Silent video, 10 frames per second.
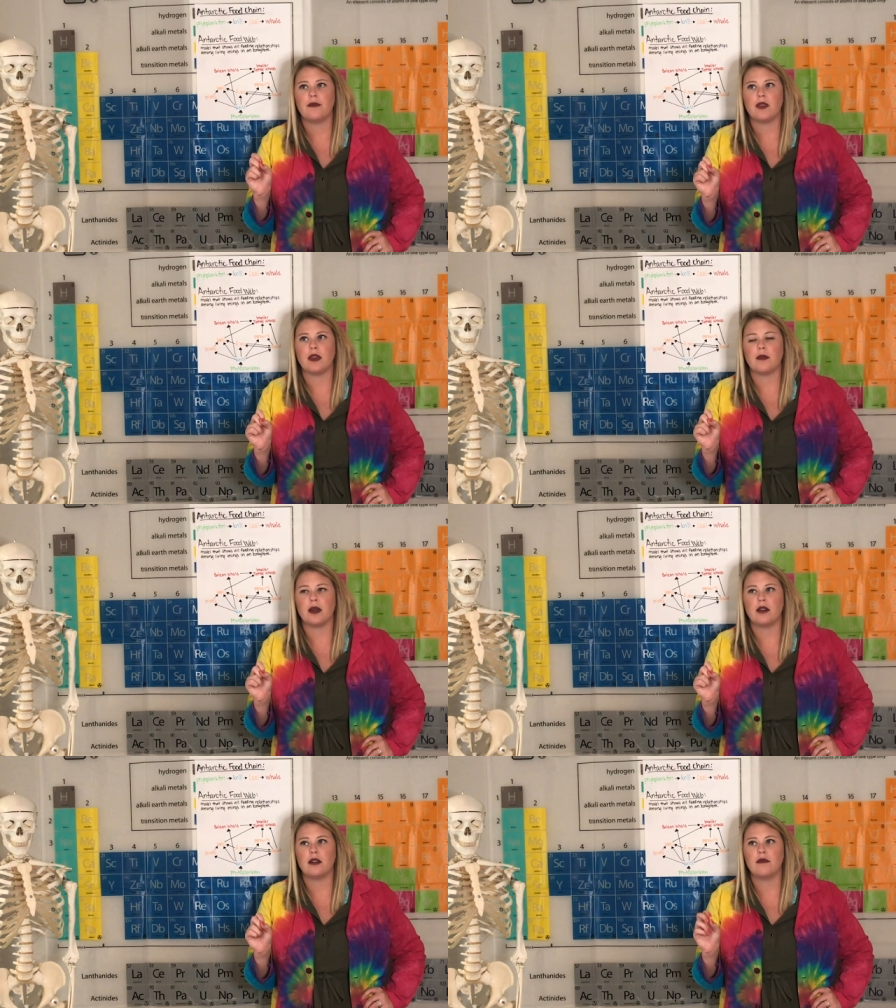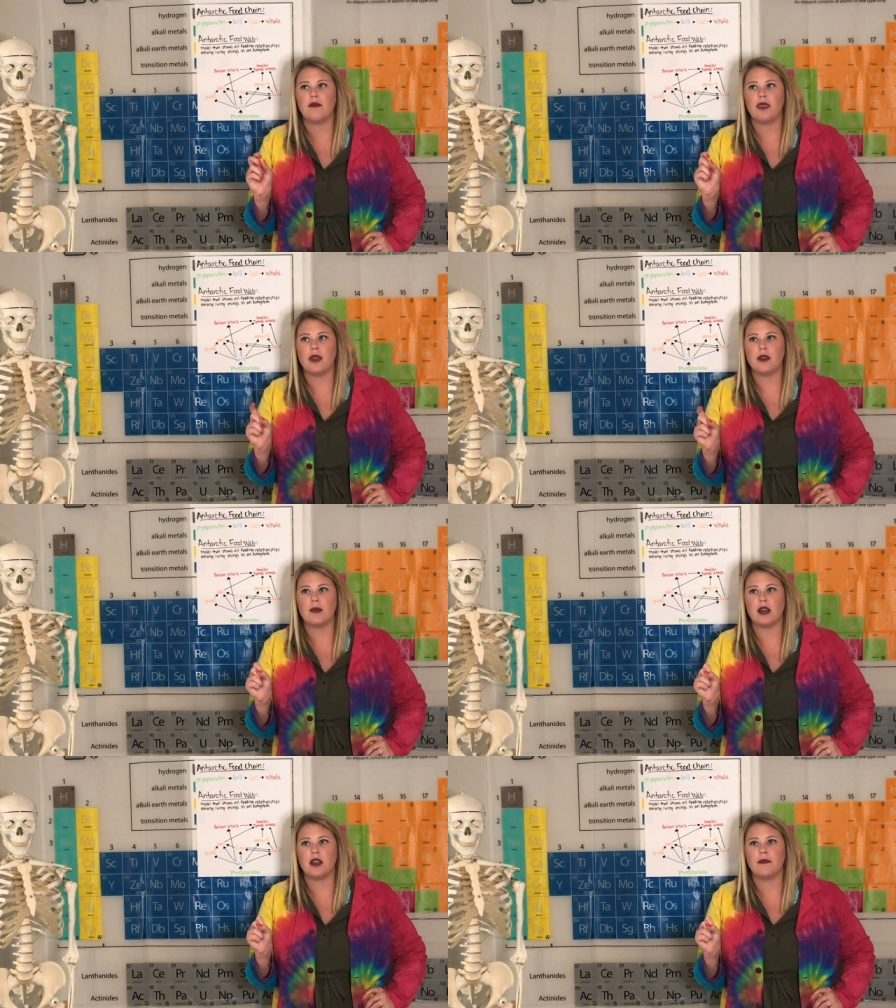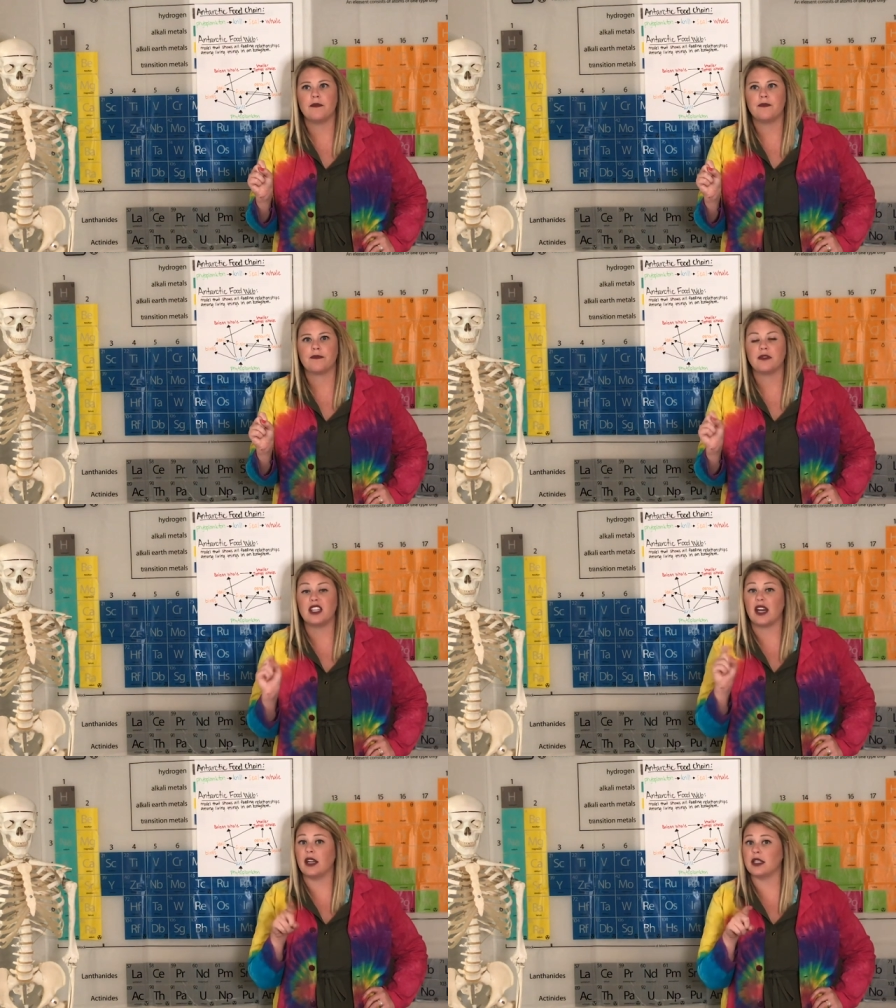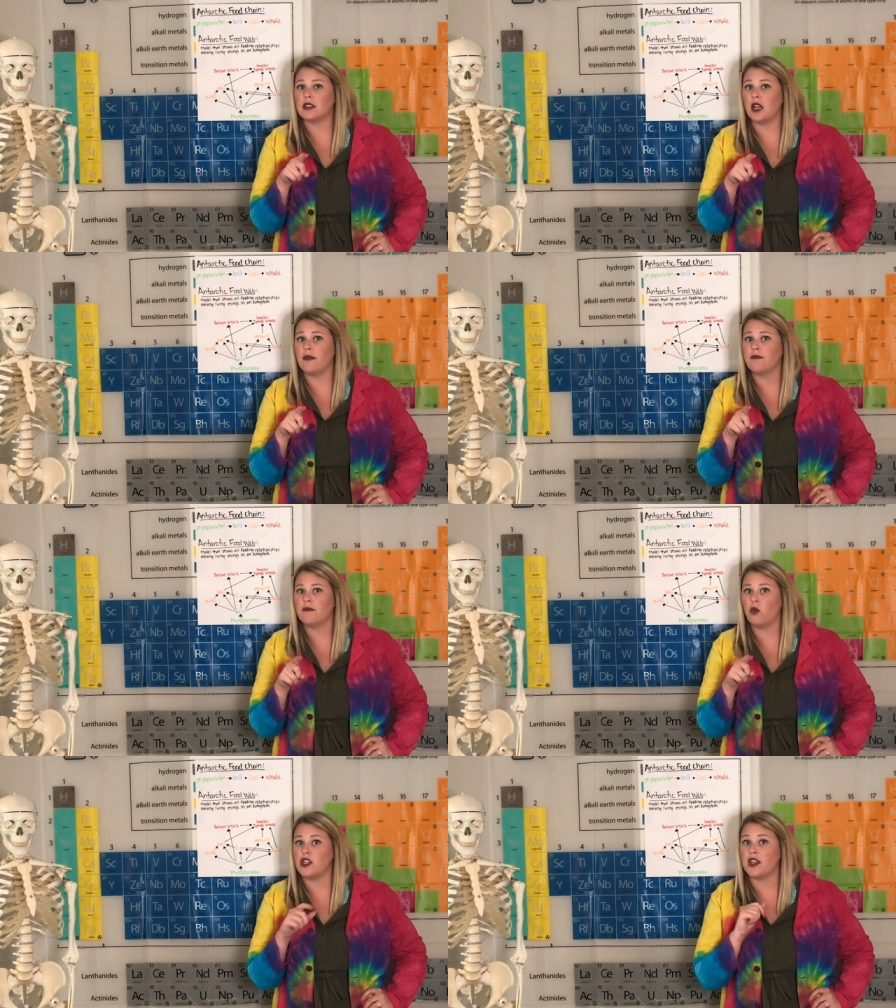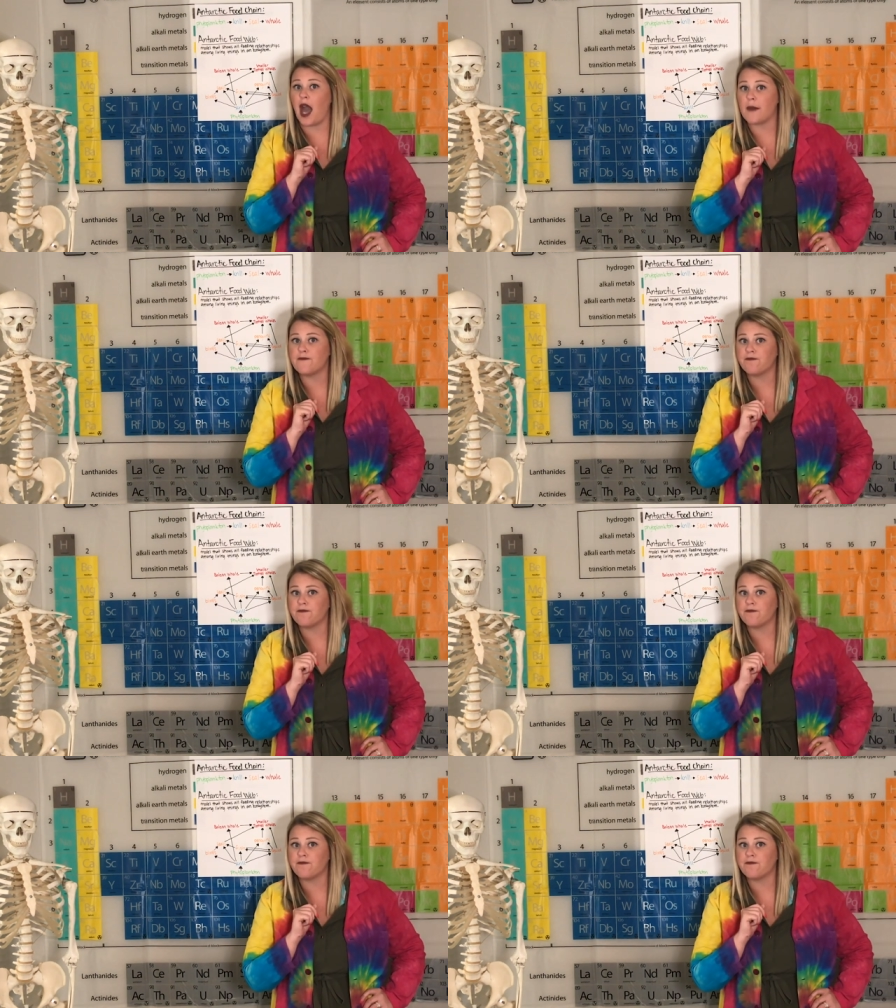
Think about it. Think about it. Got an answer? What do you got?